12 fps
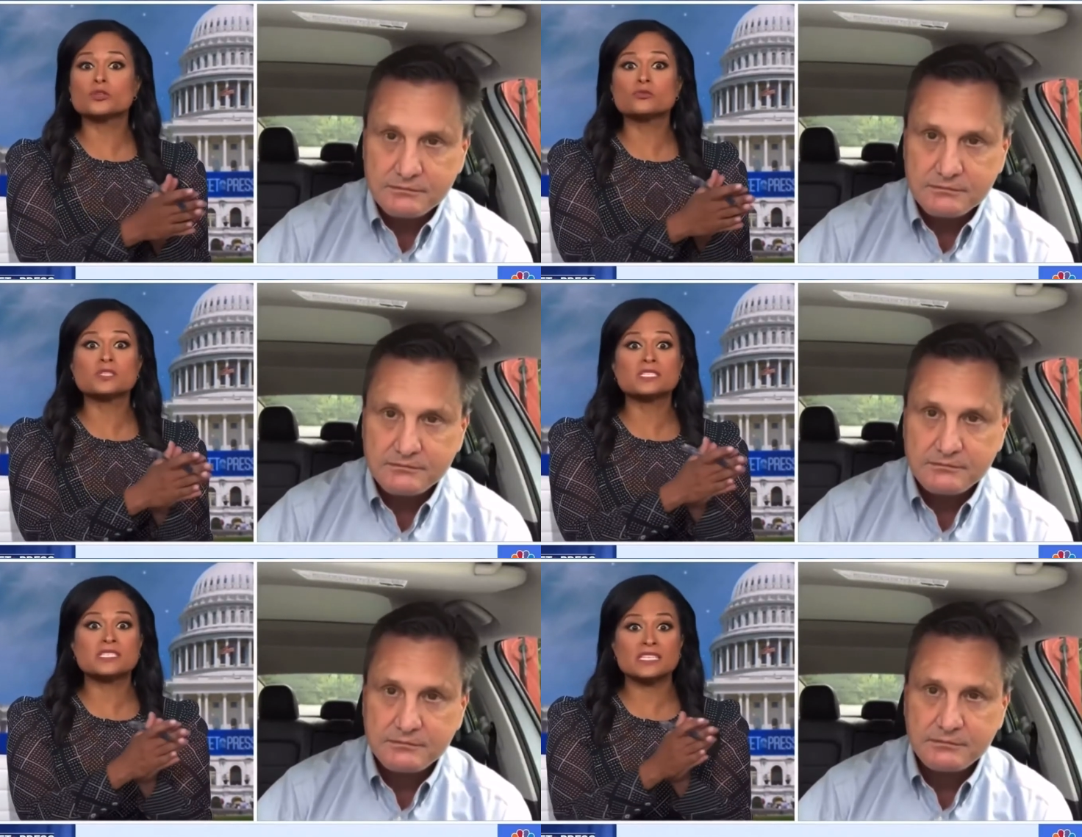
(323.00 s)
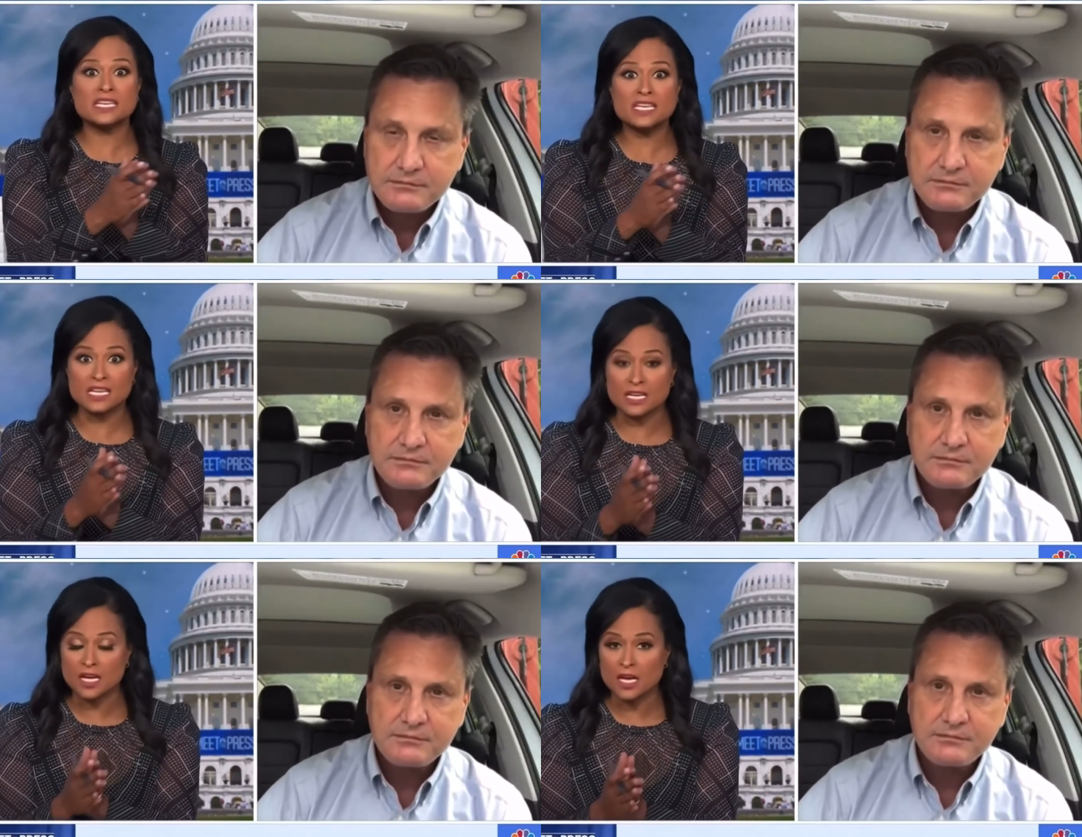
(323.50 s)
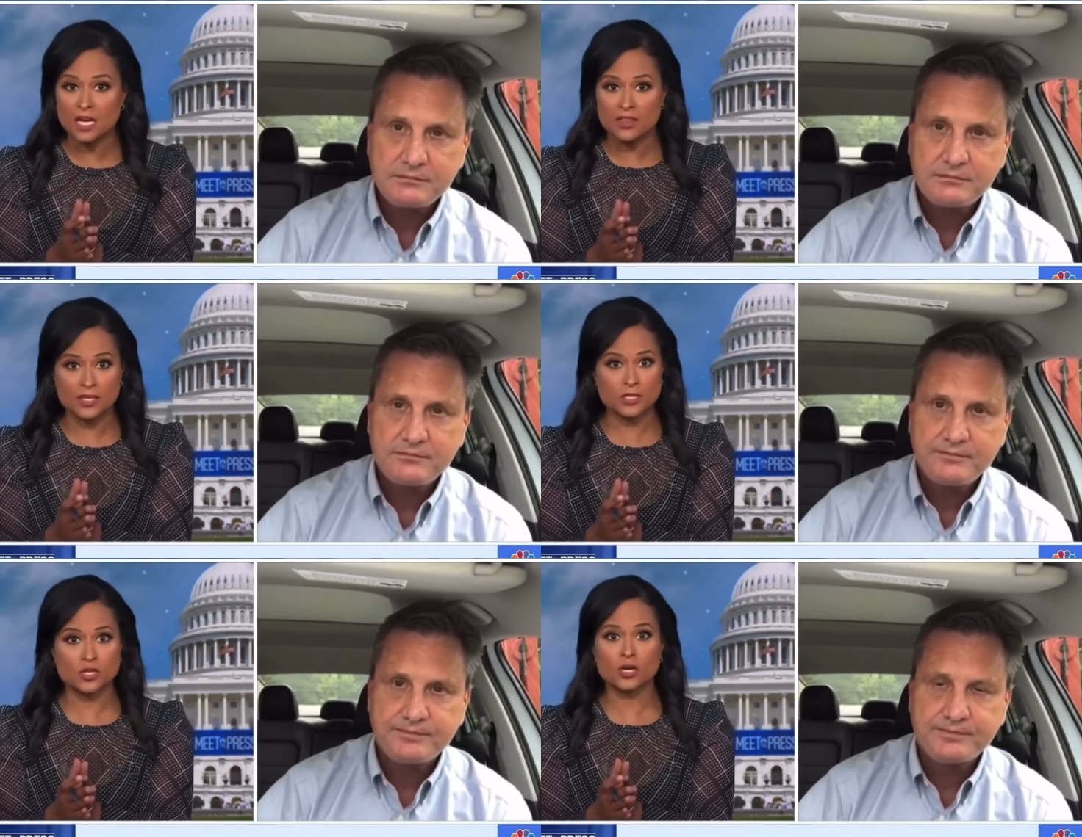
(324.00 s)
Speaker 1: you see
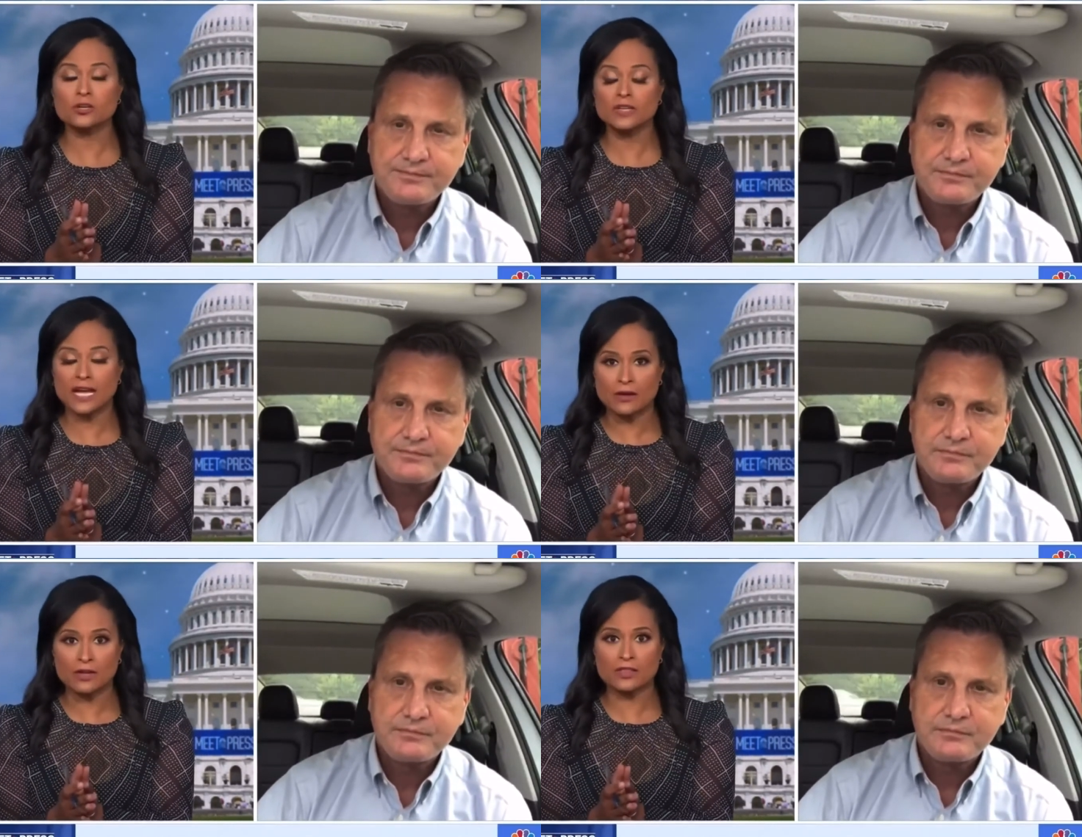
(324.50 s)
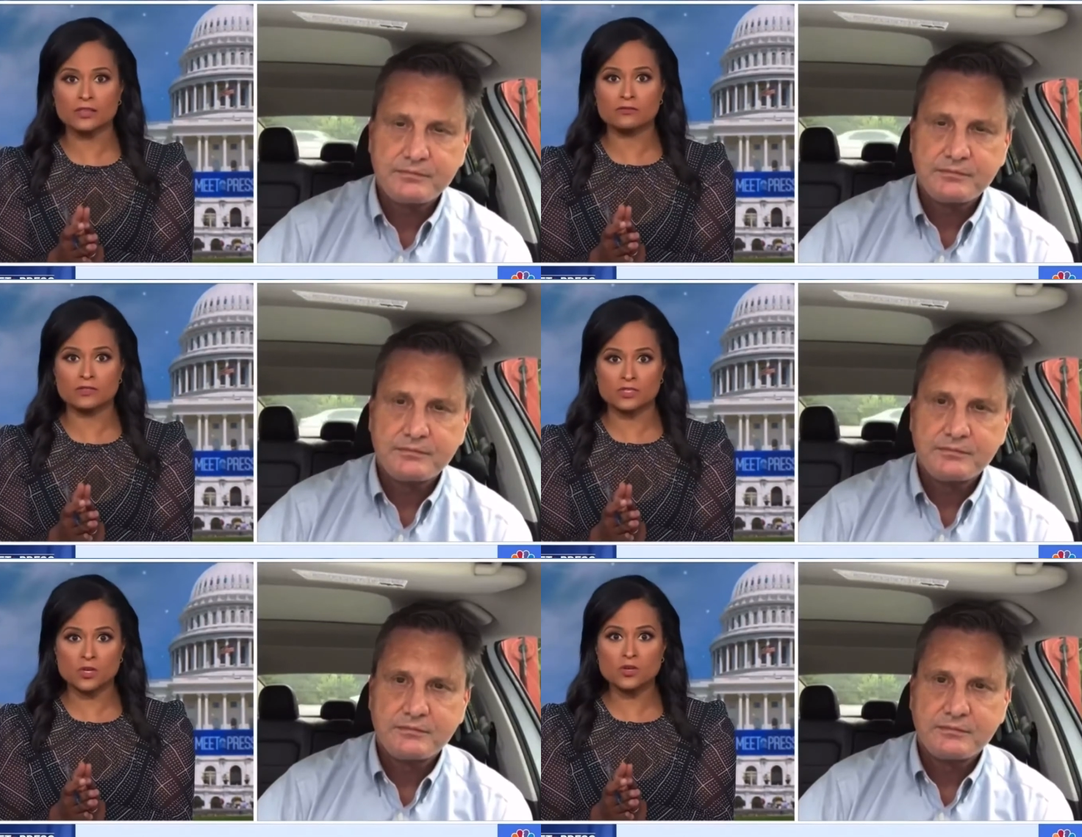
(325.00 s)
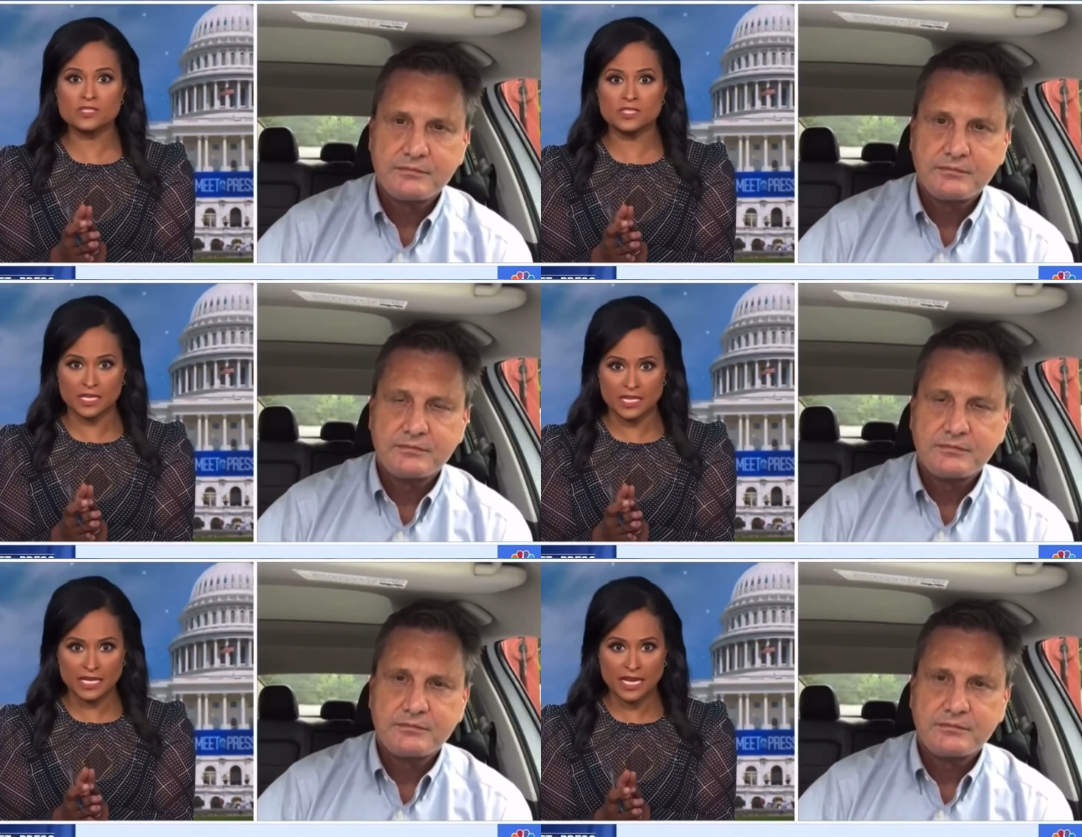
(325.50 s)
the turnout and the results
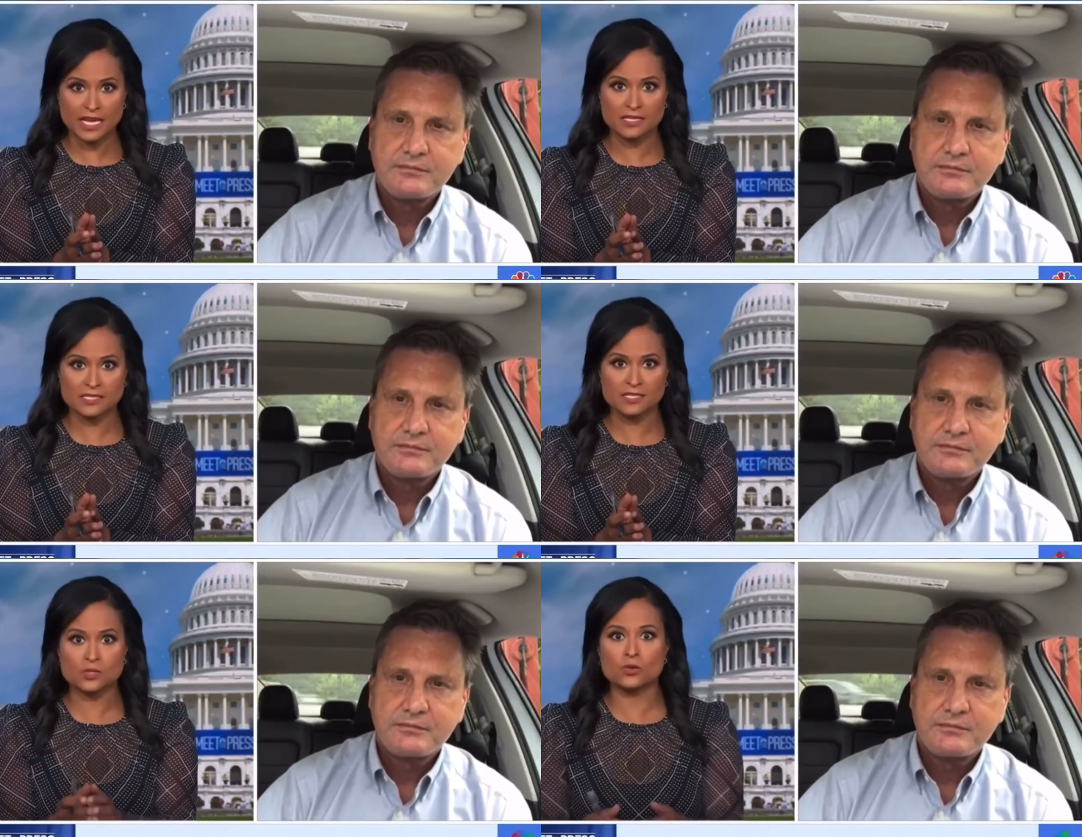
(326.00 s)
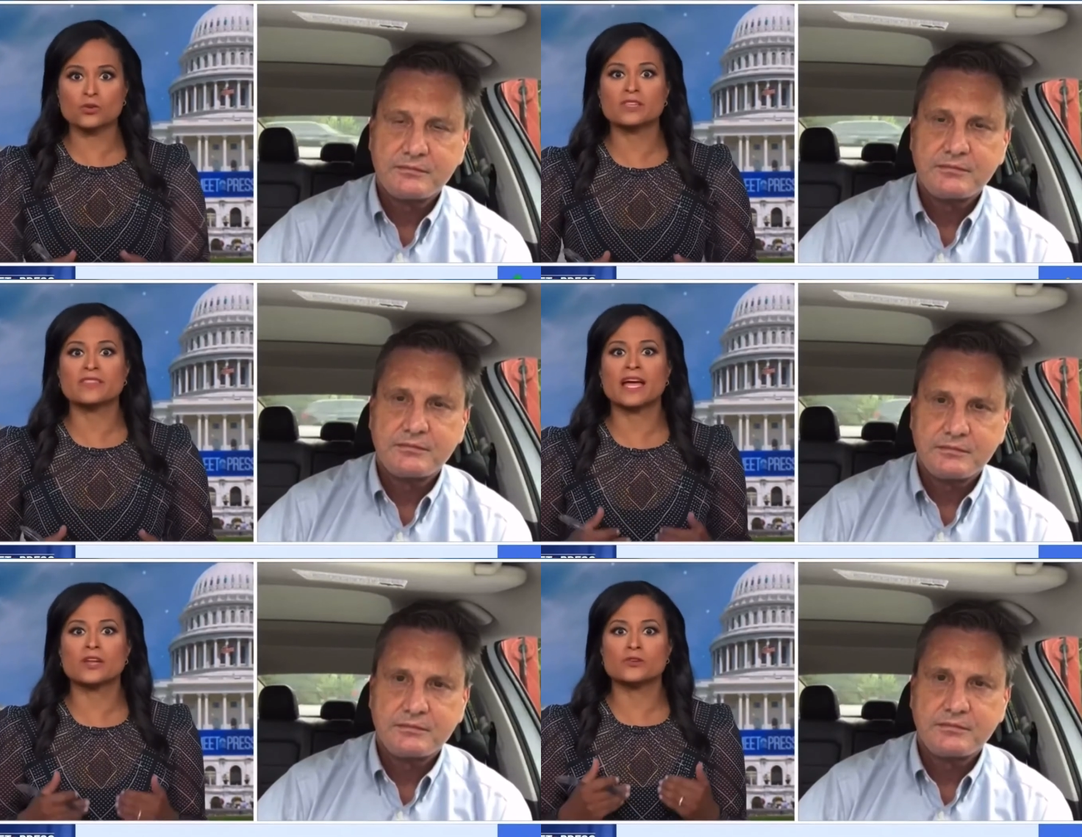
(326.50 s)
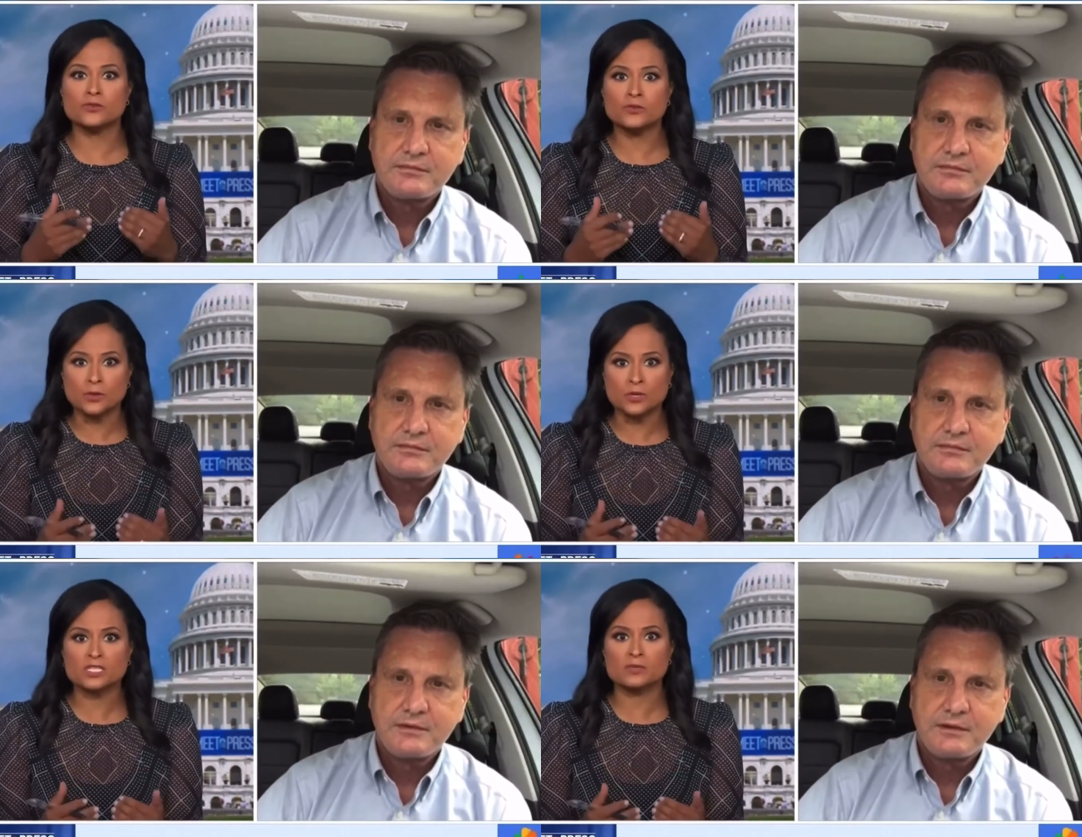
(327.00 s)
in a Kansas or in that New
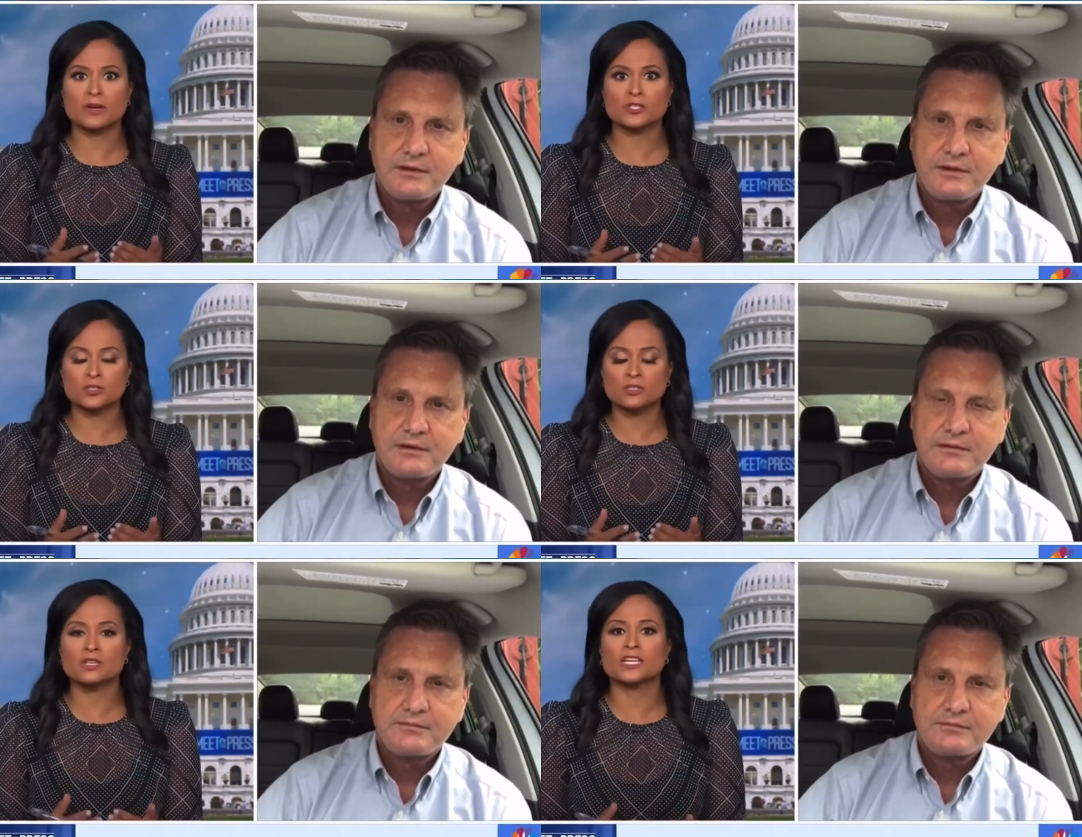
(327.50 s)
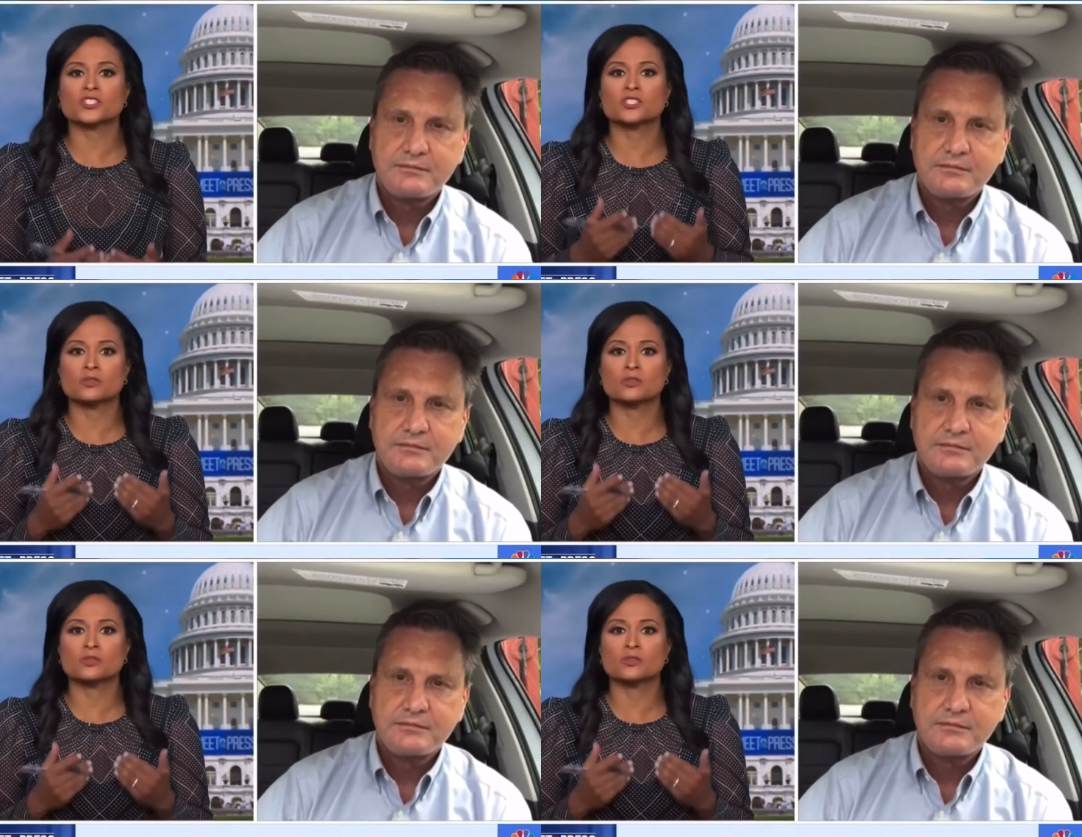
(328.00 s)
York special election?